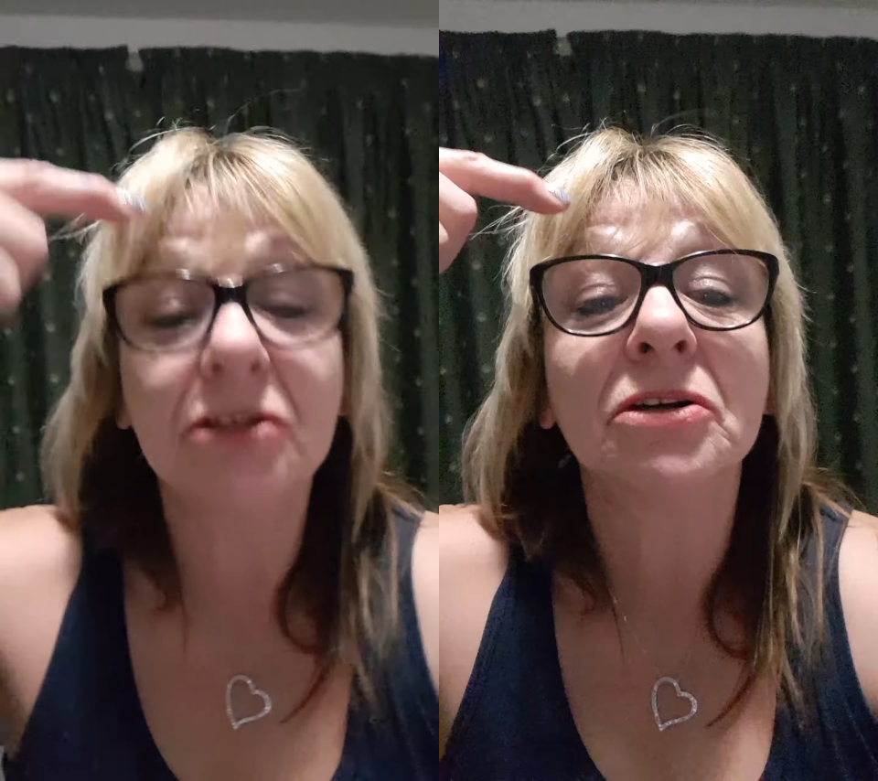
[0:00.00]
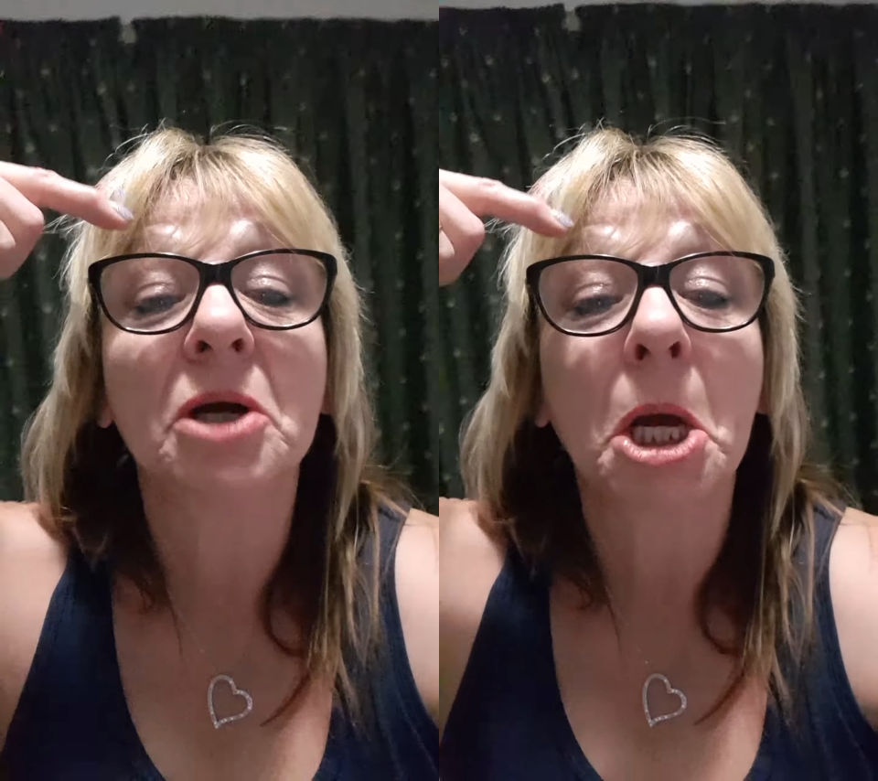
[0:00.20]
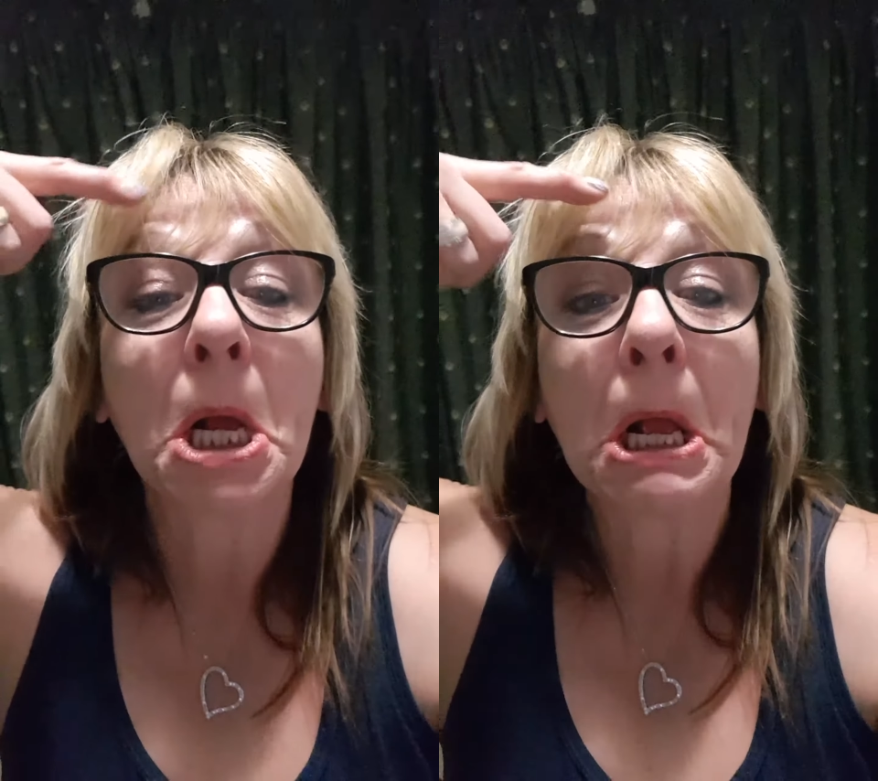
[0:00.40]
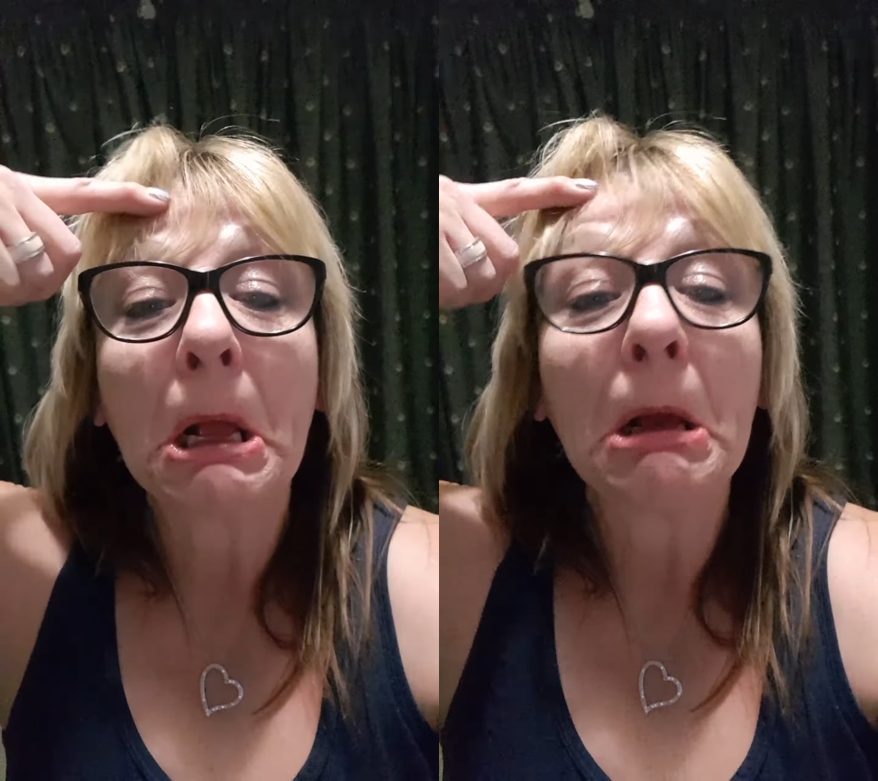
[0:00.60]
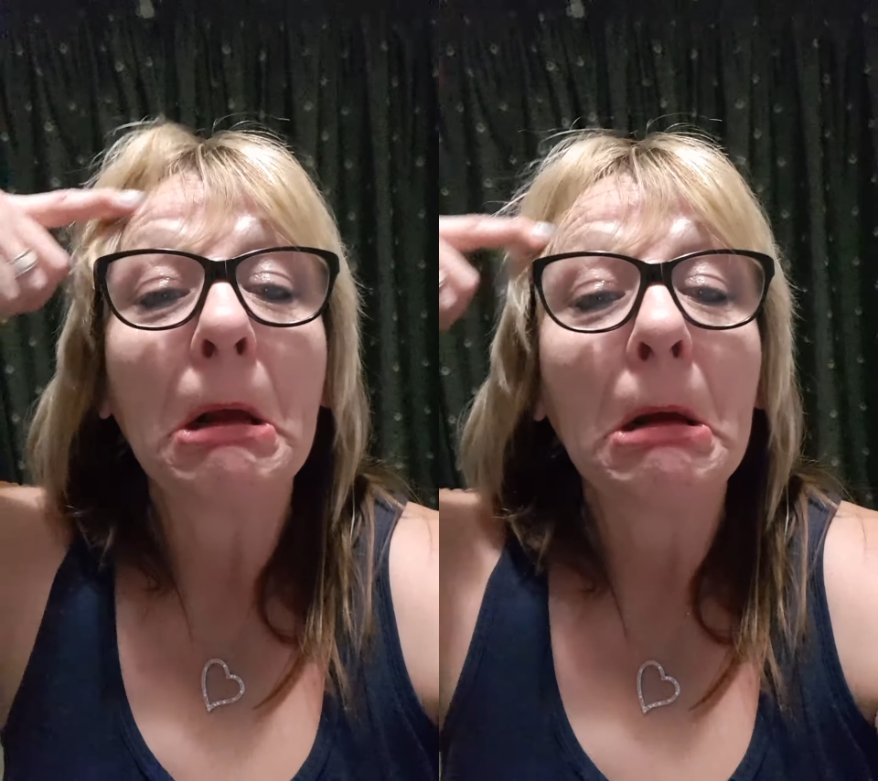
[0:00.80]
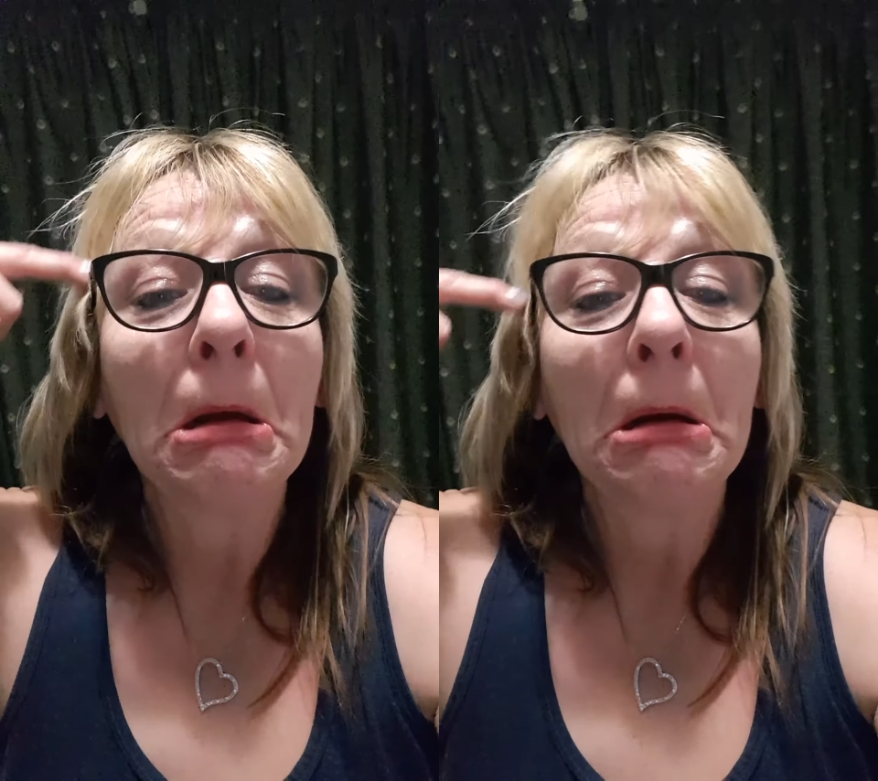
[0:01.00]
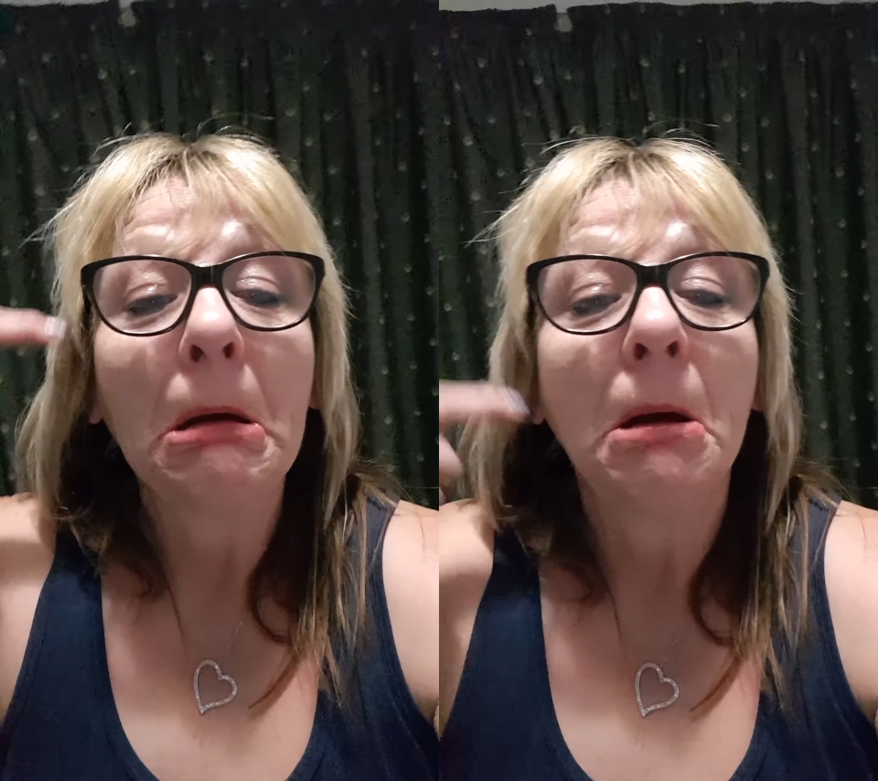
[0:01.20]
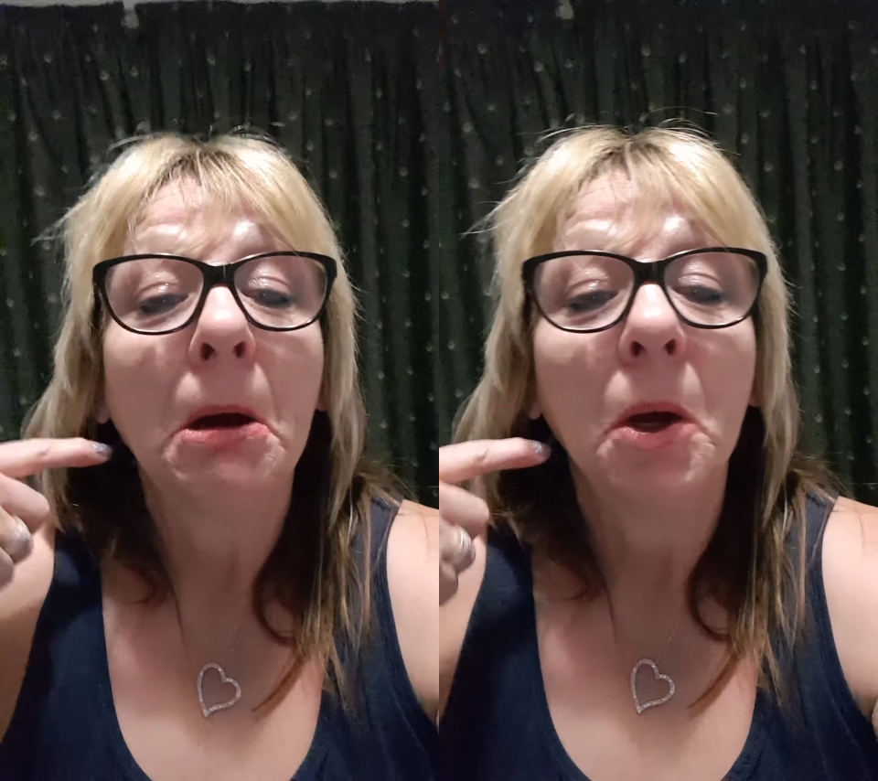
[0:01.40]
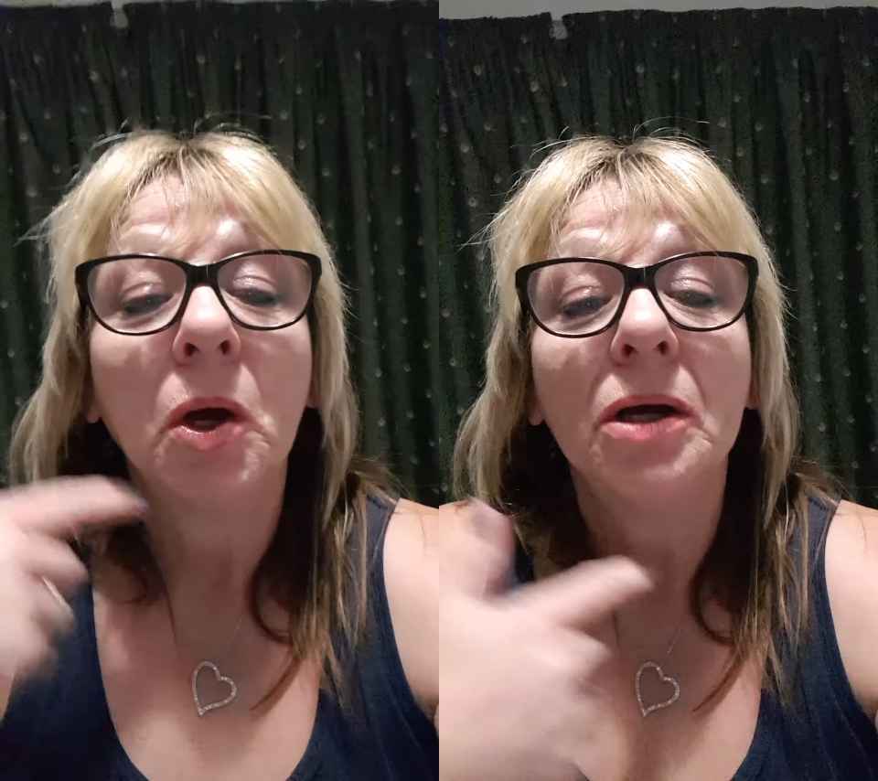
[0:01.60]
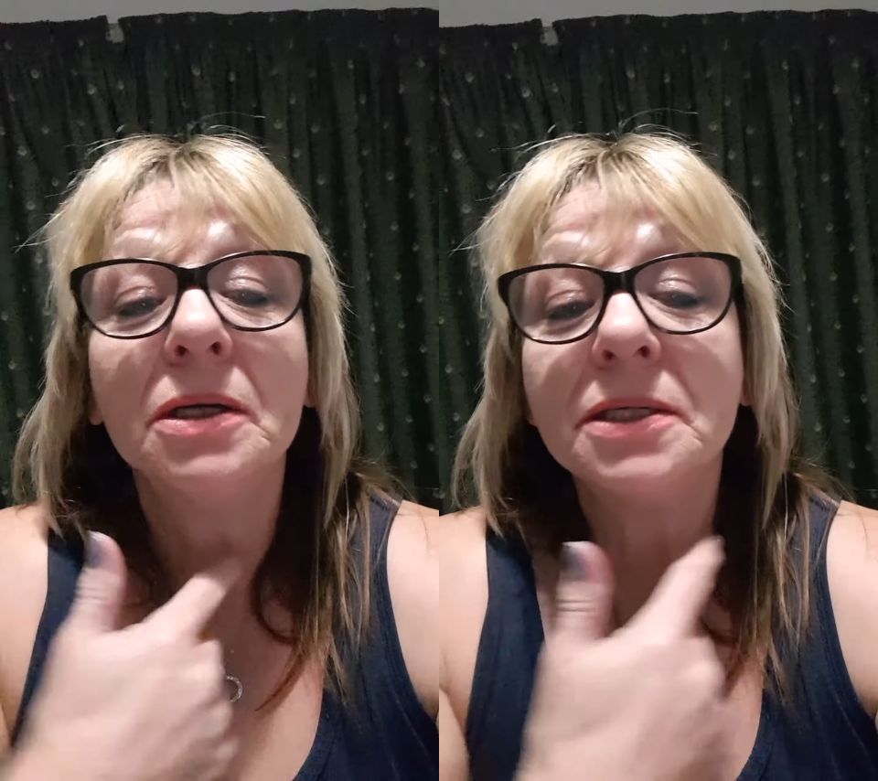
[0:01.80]
Look. Oh, put
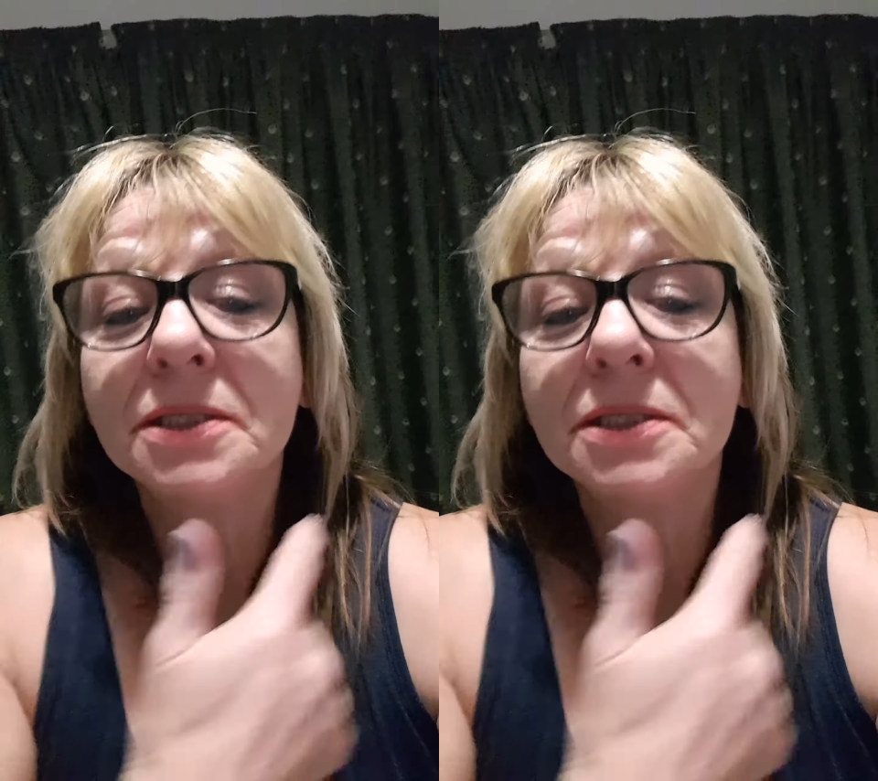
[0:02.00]
the light